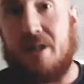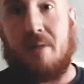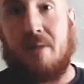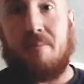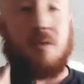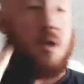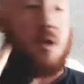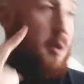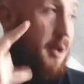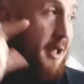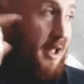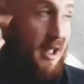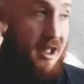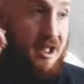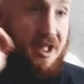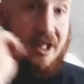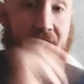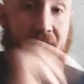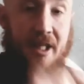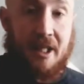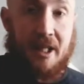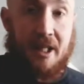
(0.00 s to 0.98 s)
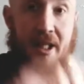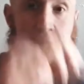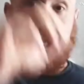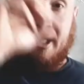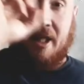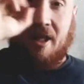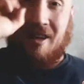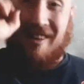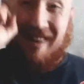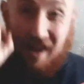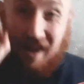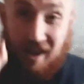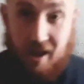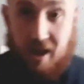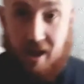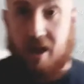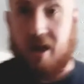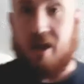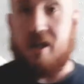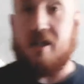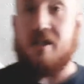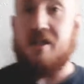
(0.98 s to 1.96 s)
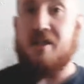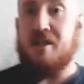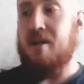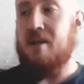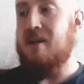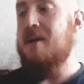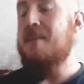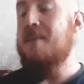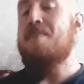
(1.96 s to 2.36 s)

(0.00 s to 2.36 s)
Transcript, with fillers: I'm doing it today and it hurts.